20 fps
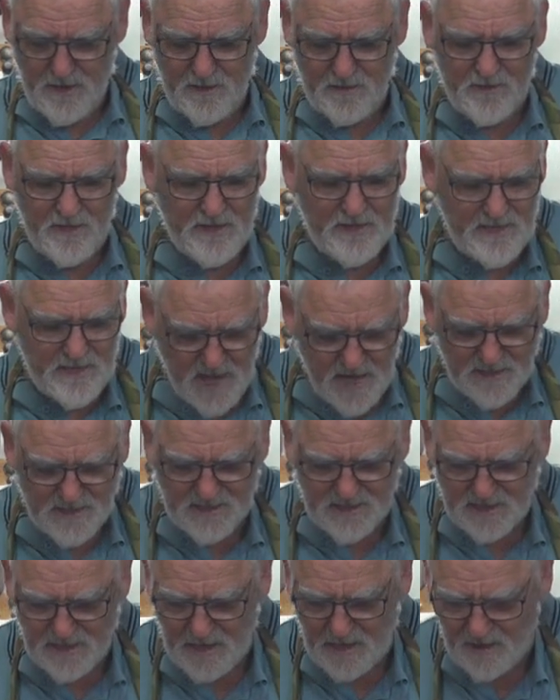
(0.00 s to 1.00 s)
And then
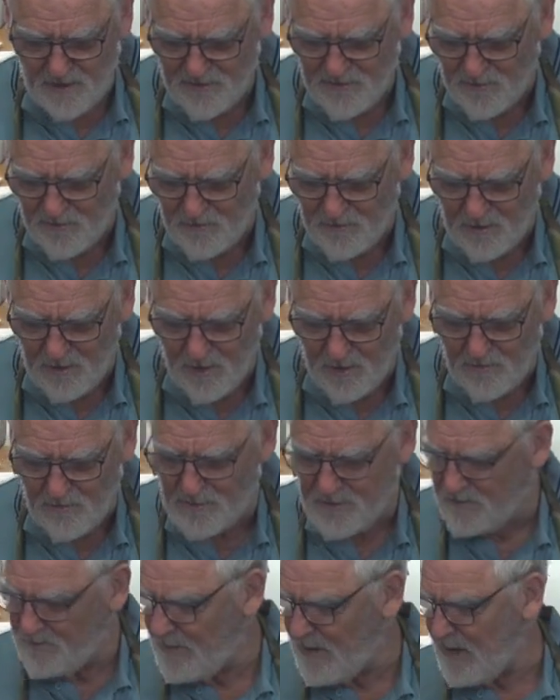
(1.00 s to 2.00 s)
yesterday I thought, well, I
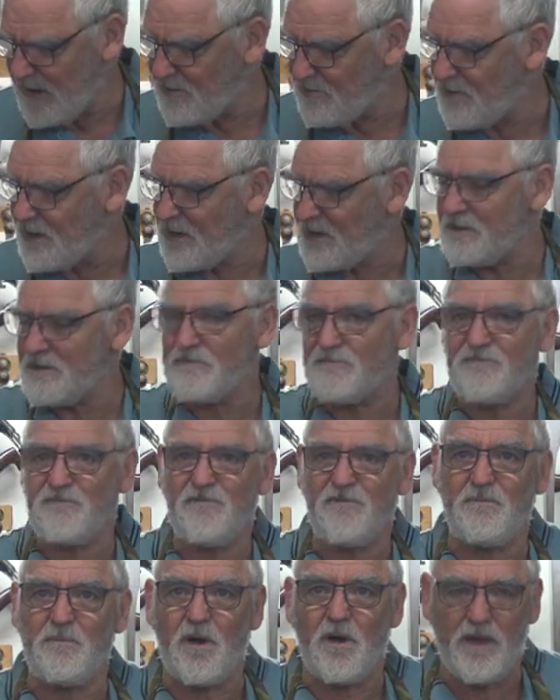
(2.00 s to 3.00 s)
want to make one
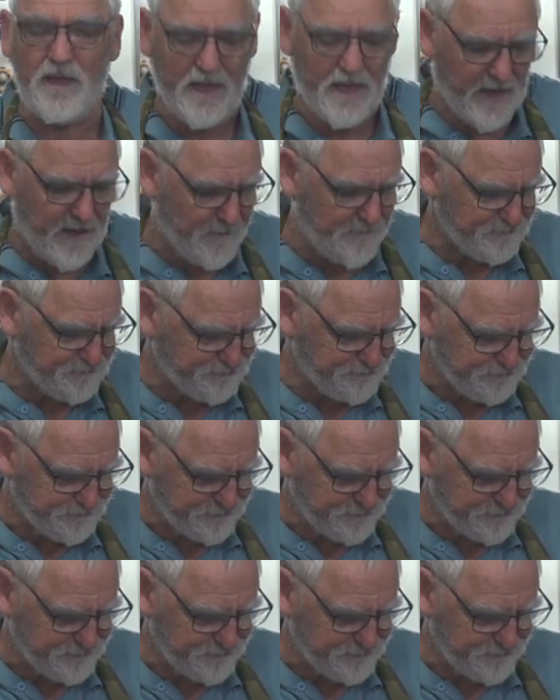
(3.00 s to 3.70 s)
for my harp,